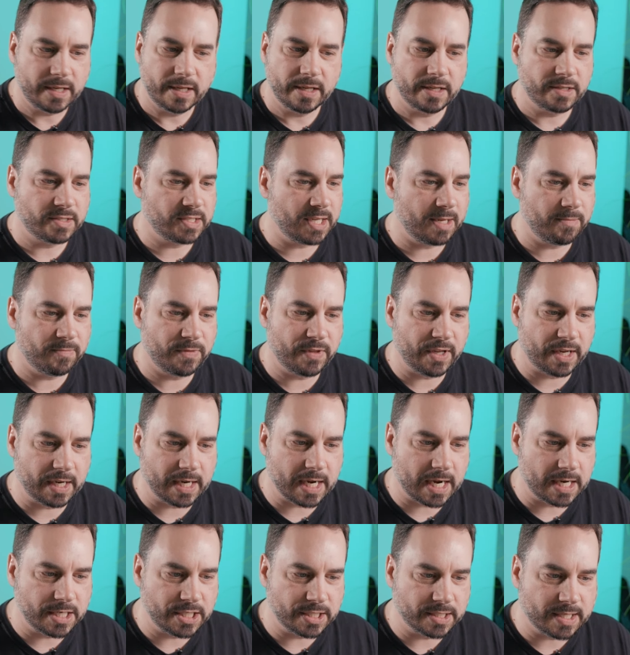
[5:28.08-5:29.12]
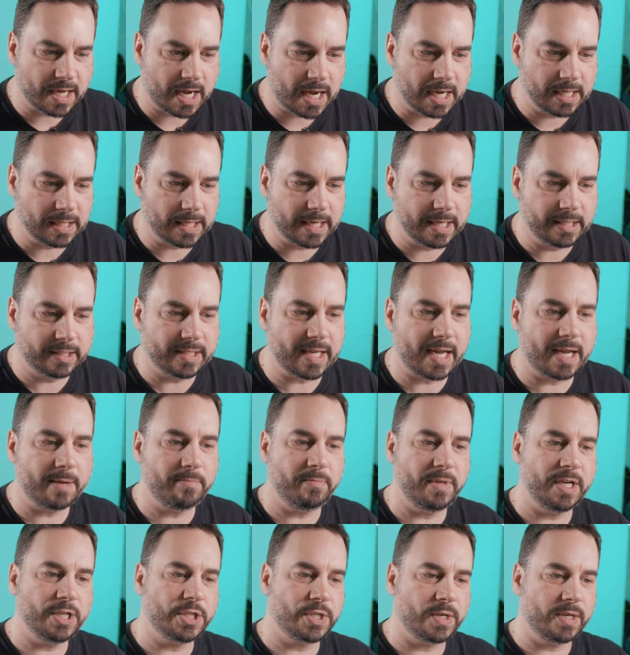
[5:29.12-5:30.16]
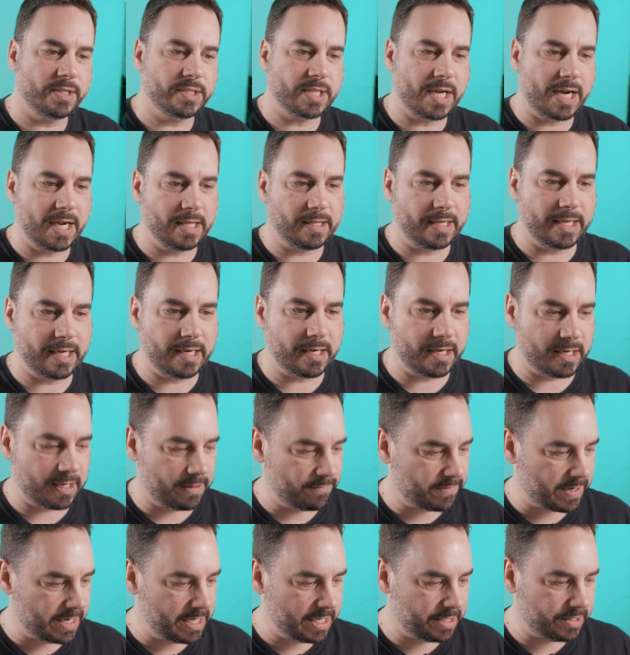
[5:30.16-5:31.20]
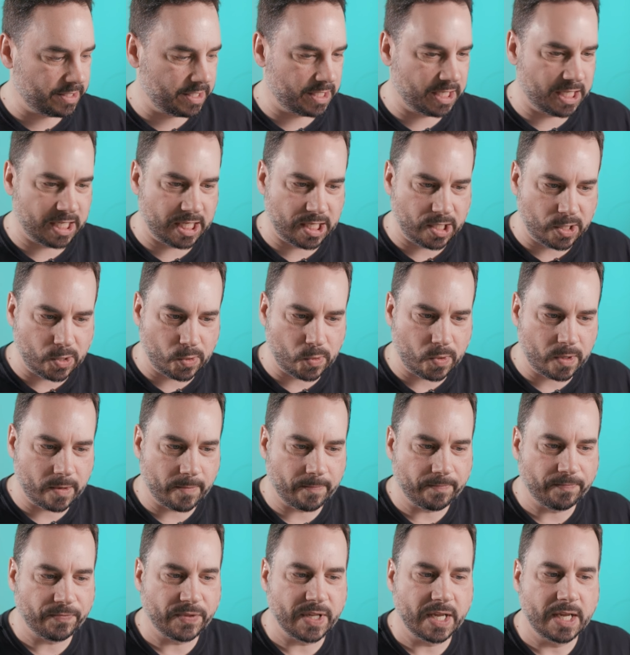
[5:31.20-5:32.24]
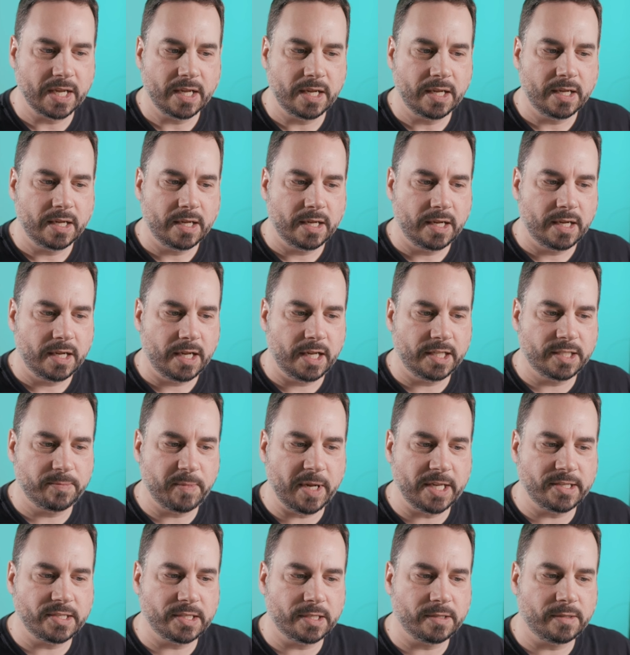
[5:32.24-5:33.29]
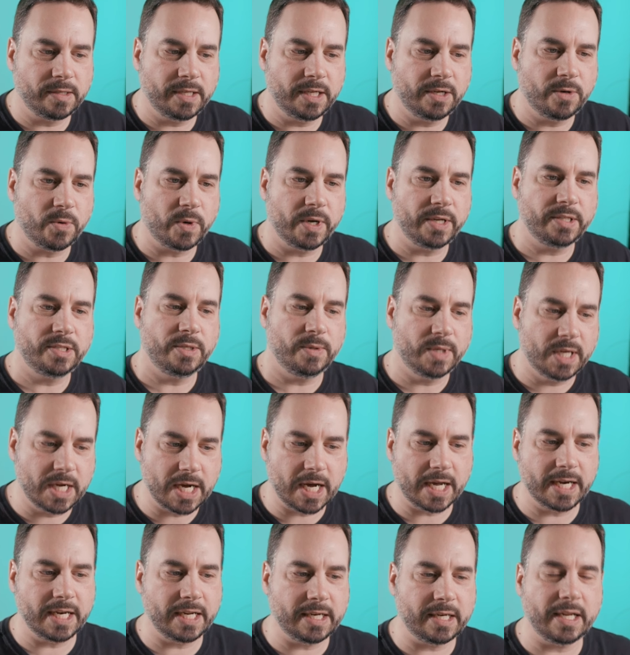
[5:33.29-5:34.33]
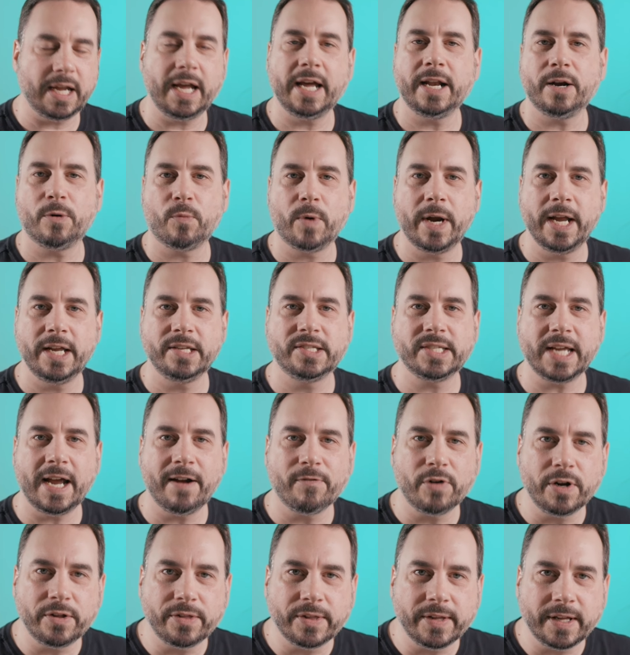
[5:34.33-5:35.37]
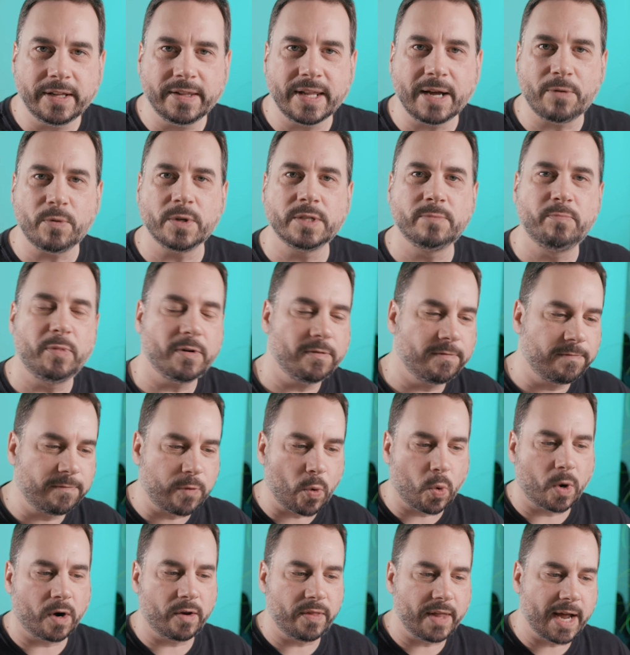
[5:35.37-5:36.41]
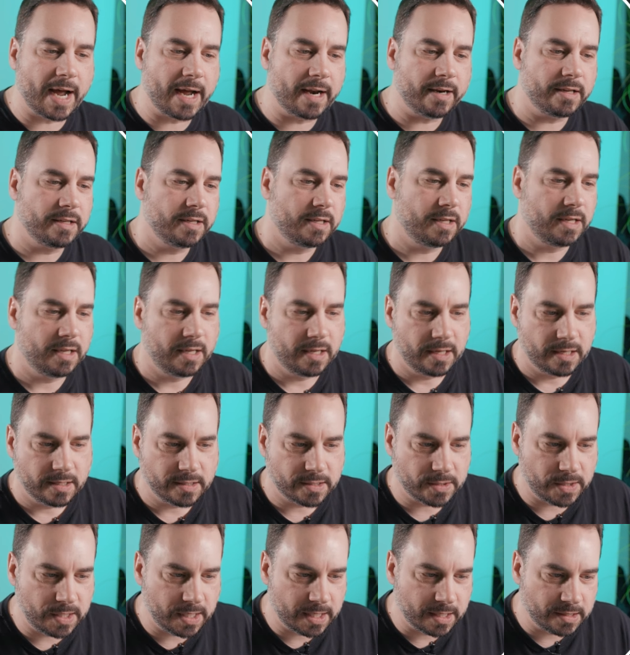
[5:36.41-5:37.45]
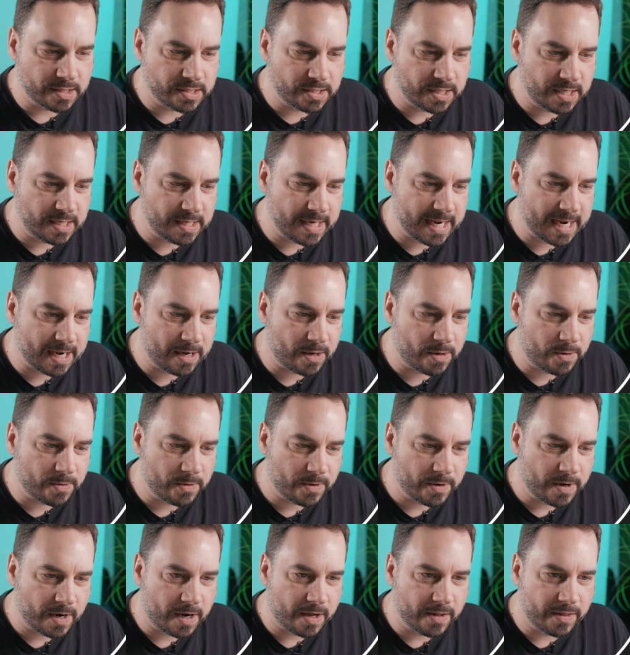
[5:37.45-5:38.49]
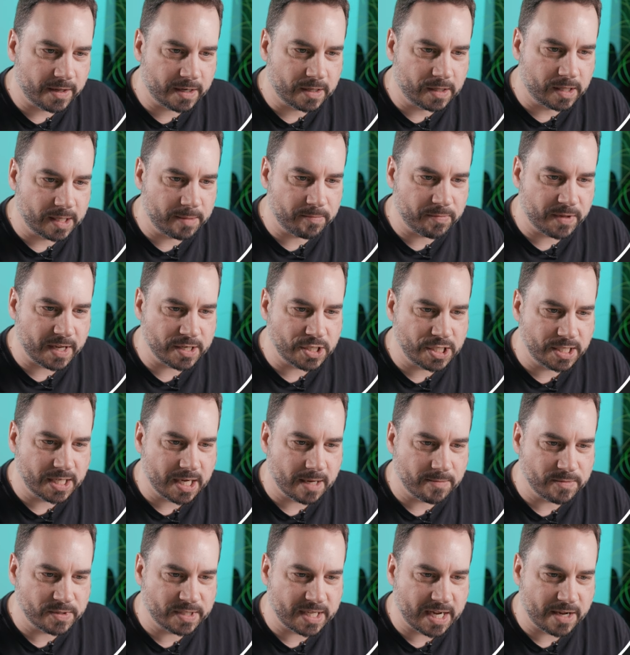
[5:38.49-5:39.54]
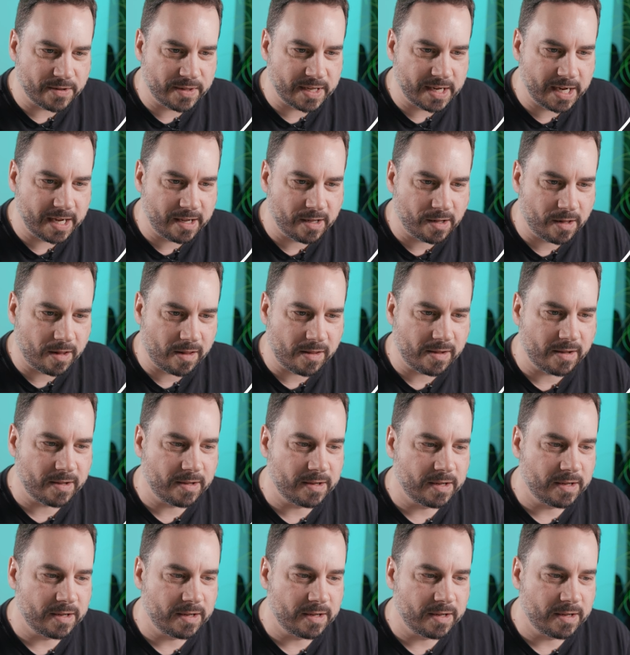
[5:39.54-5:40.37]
Same thing, I just highlight that, make sure it's highlighted. If I hit the Q, it's basically going to cut it and erase everything that was before that. So you can see now on the clip that she comes down the hill,